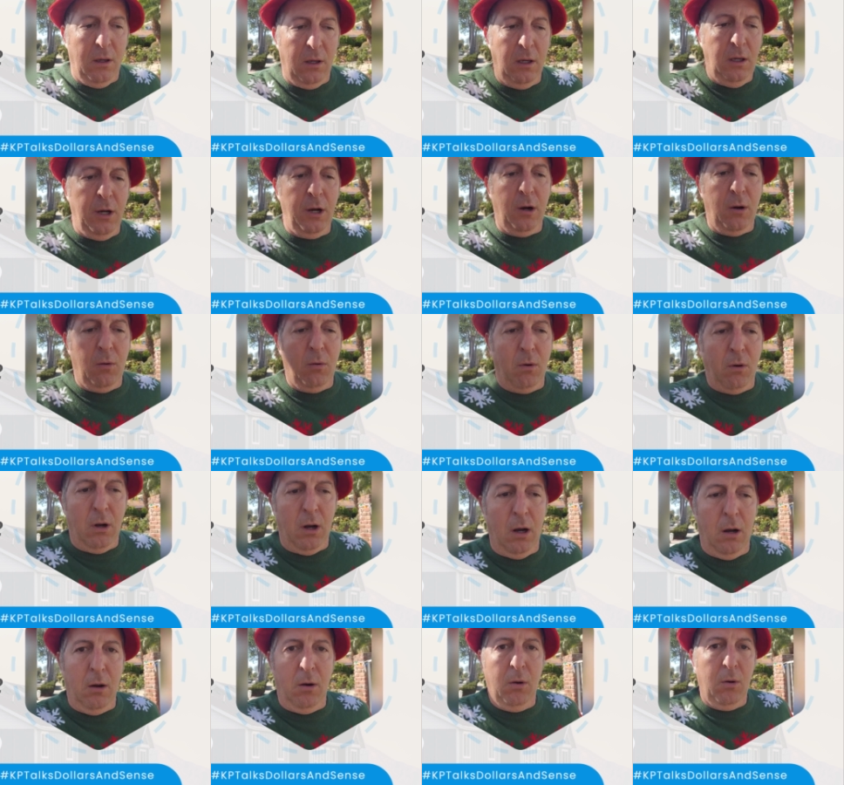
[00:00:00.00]
you know,
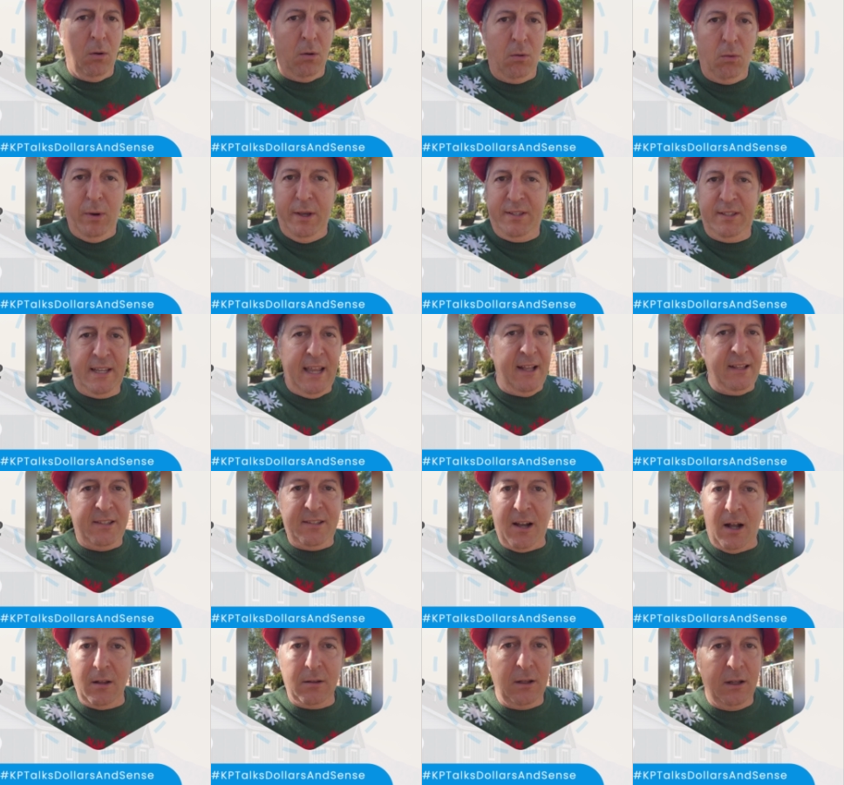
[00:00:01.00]
we stand
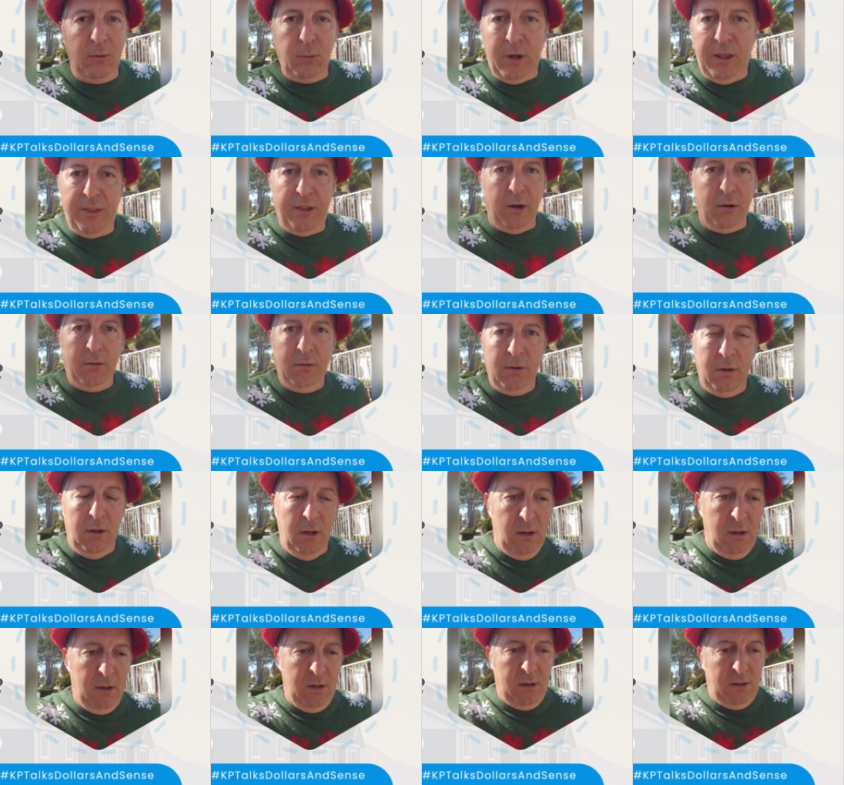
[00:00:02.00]
solidly with you.
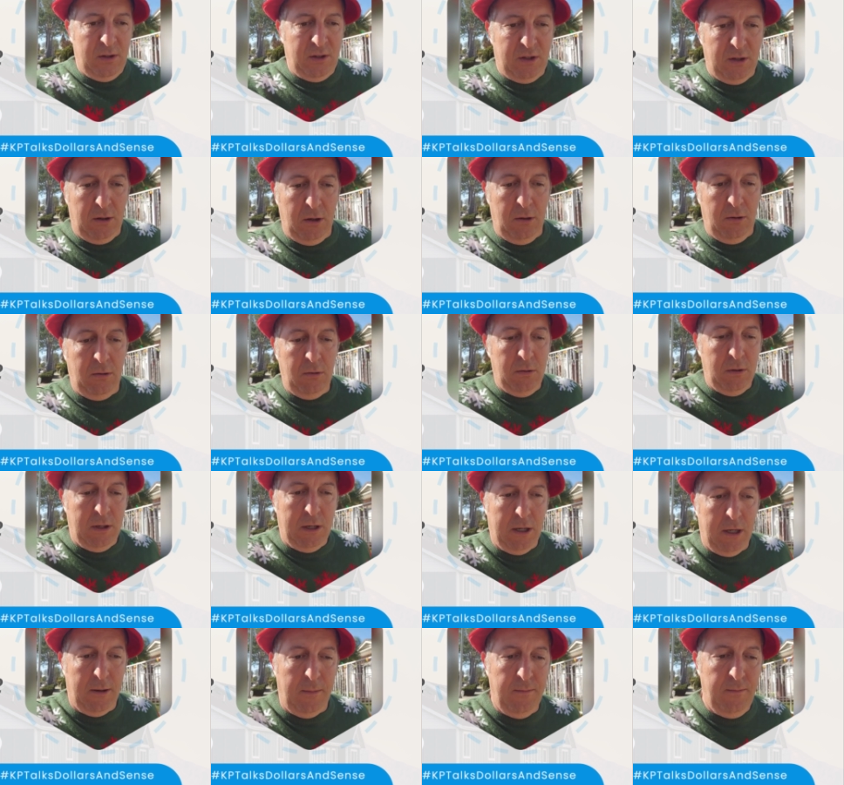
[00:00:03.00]
So,
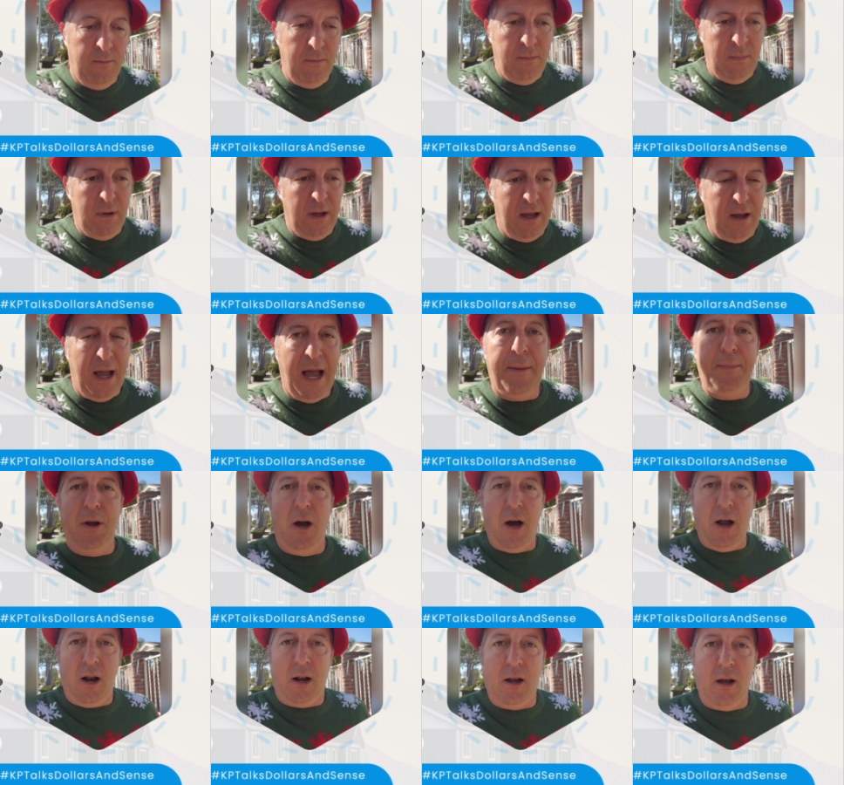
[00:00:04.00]
happy
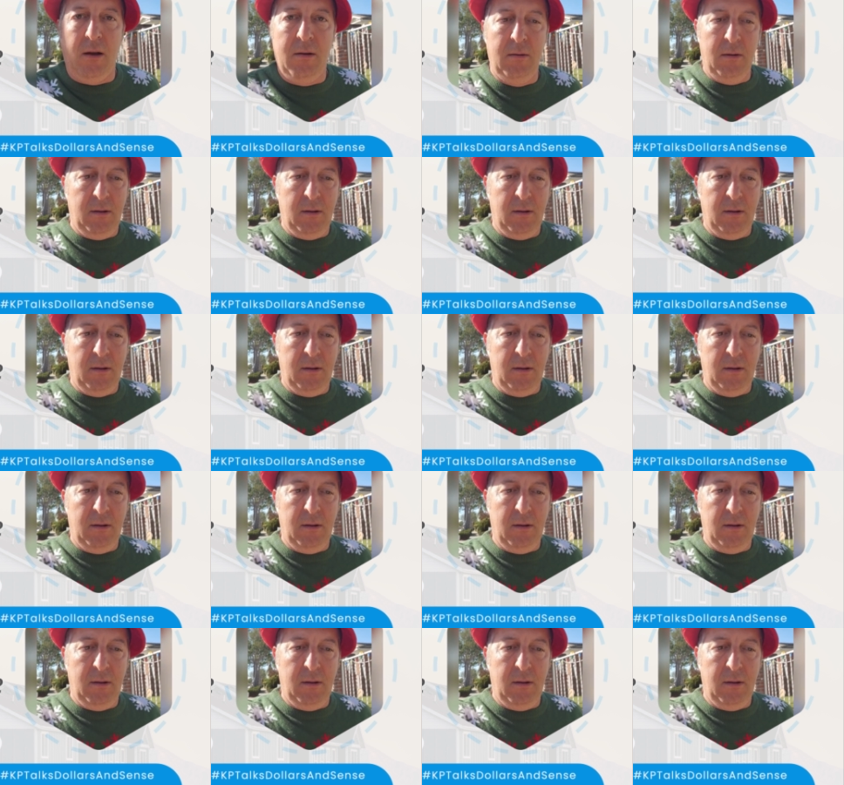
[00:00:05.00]
Hanukkah.